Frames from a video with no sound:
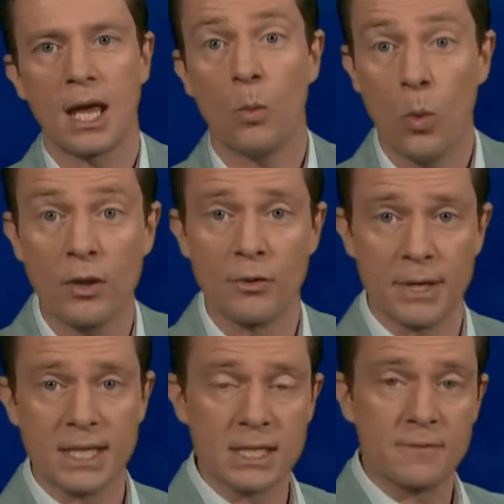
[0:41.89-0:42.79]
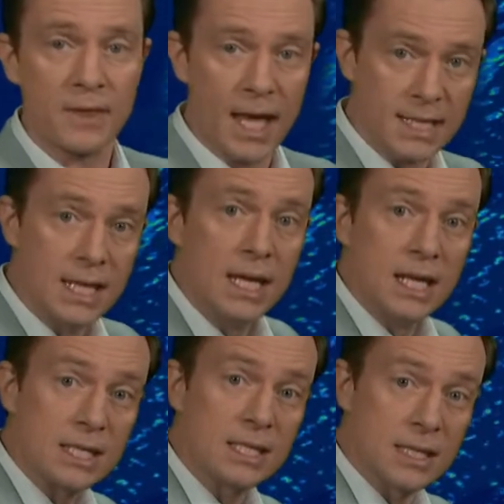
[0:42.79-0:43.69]
And one of the reasons for that
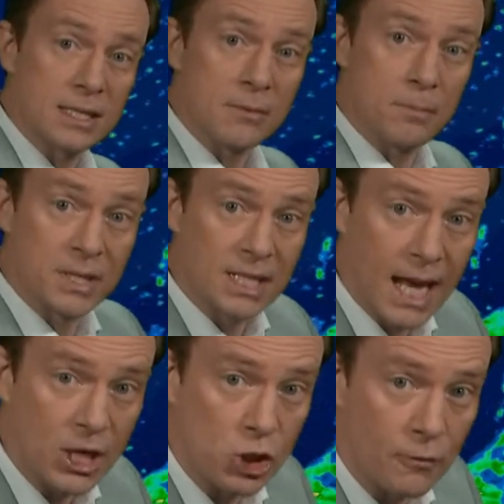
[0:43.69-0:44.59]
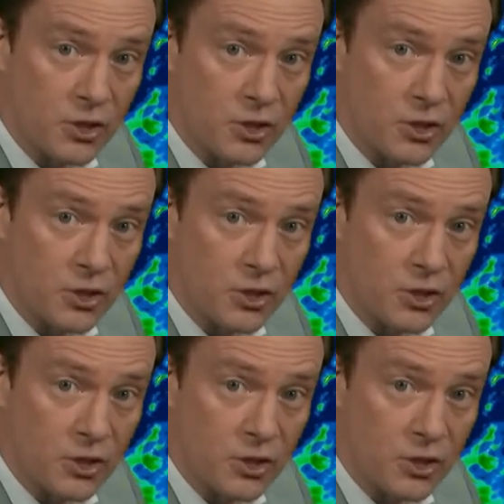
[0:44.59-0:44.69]
is there's the potential